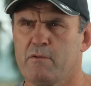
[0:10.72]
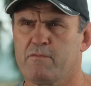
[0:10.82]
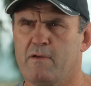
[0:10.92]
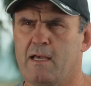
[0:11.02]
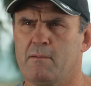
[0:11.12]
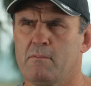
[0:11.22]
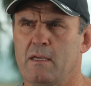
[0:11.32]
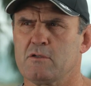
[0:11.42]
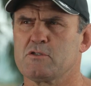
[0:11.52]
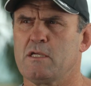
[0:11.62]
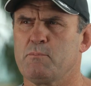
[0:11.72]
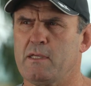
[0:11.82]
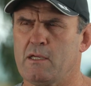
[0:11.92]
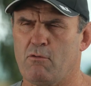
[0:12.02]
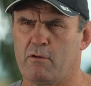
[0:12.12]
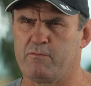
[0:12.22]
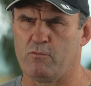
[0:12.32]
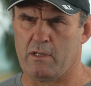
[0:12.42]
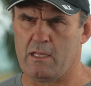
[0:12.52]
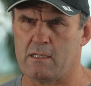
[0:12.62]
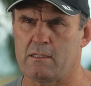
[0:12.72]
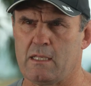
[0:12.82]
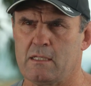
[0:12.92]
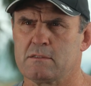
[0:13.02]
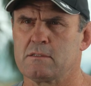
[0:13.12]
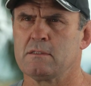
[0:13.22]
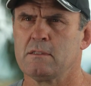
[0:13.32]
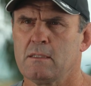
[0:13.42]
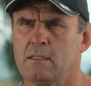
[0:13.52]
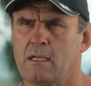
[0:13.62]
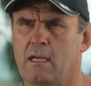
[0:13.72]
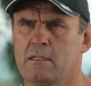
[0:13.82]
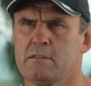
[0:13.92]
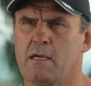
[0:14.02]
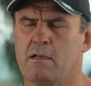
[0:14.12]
we farm our sheep here on 40 hectares uh, in Te